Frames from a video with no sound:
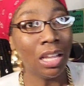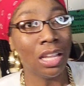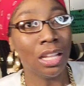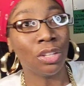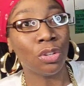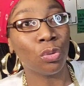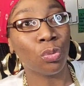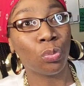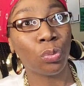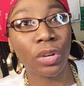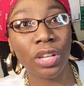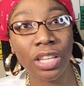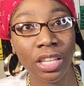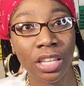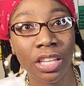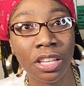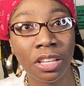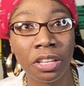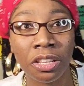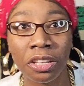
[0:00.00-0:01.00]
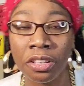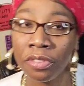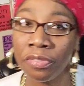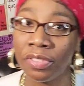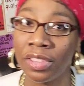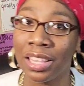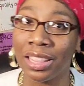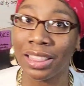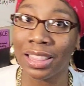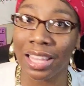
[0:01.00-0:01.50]
the
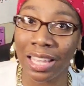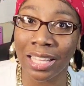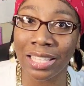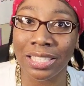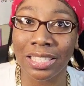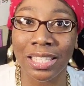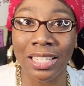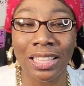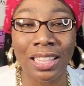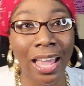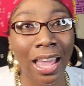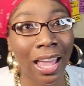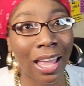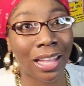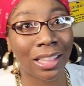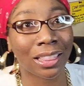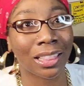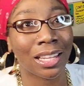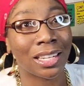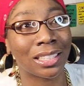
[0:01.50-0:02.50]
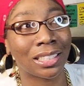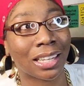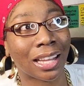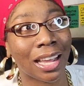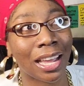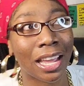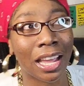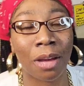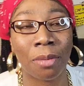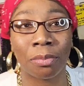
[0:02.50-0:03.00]
weave, the this, the that, the
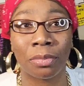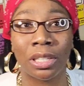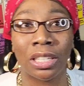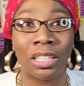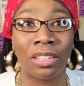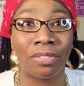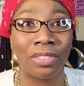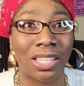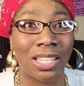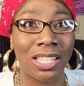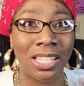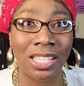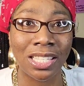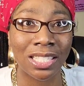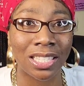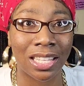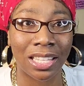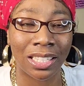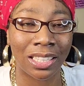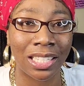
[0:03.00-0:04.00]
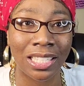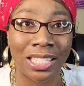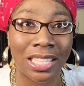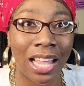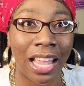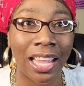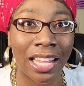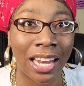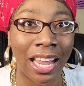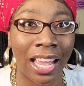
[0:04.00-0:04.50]
glam of these this
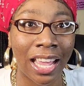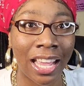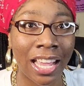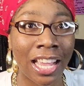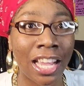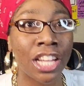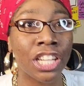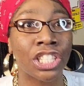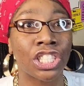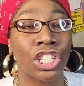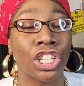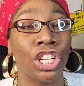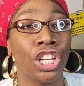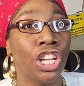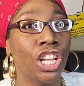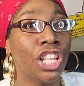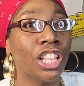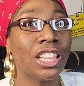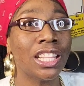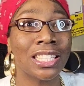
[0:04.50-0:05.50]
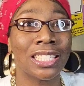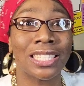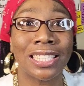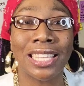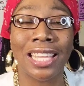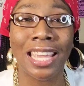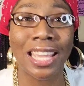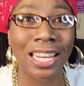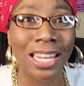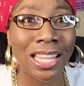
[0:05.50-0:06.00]
day and age, the
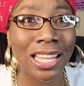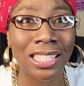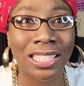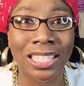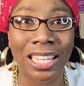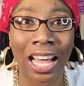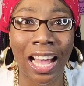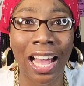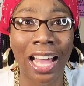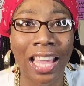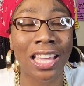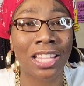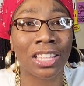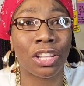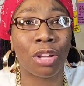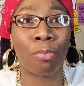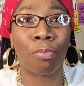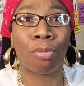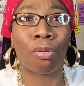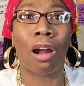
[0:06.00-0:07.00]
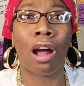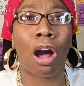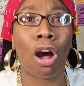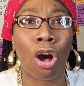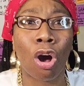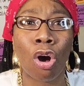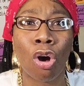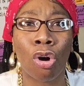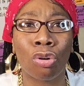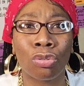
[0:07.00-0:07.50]
skinny attire, the
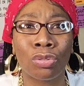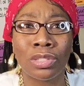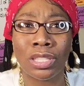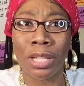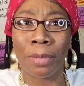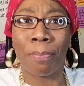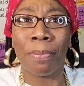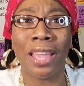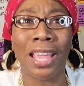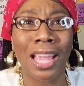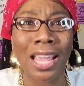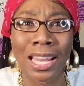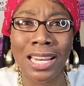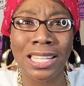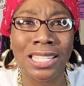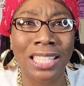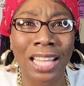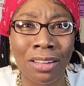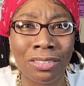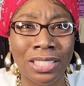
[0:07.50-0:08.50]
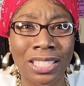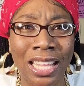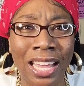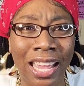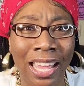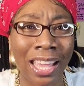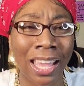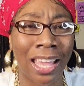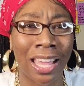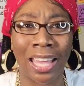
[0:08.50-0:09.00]
bras, the panties
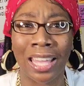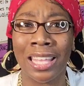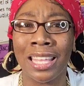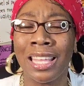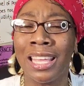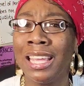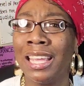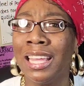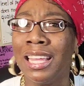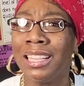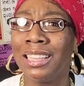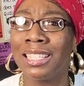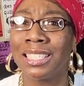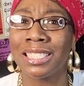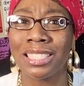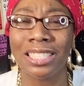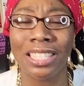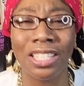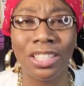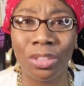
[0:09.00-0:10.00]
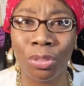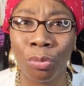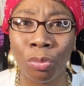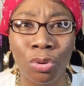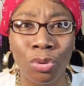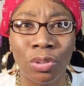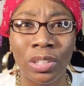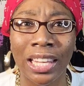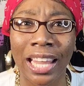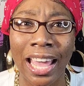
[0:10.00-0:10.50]
outside, the
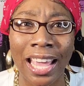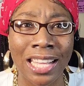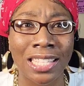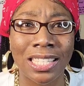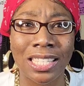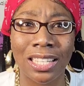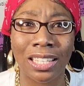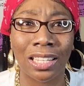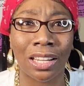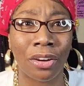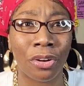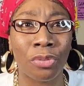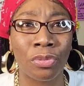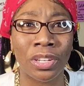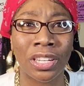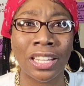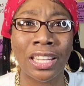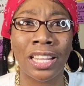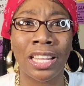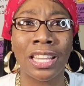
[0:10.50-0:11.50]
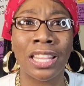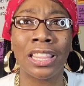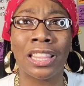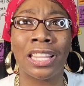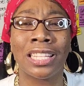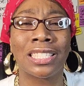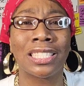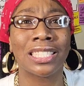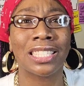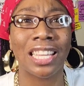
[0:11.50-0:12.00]
see-through lace clothing,
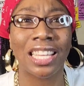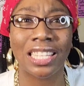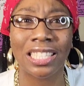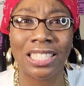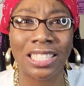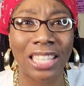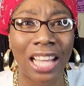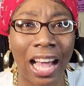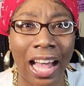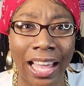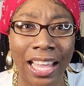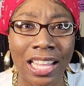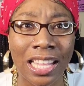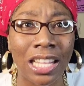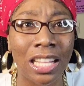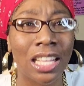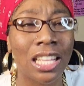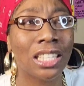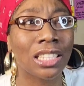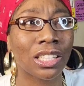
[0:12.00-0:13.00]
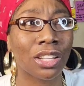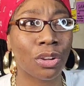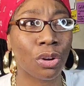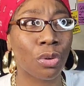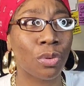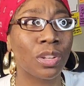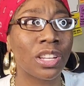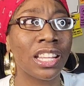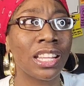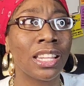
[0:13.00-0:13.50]
the skin tight
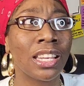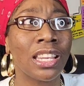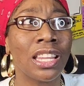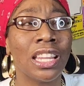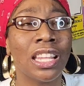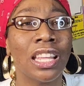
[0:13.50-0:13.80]
clothing.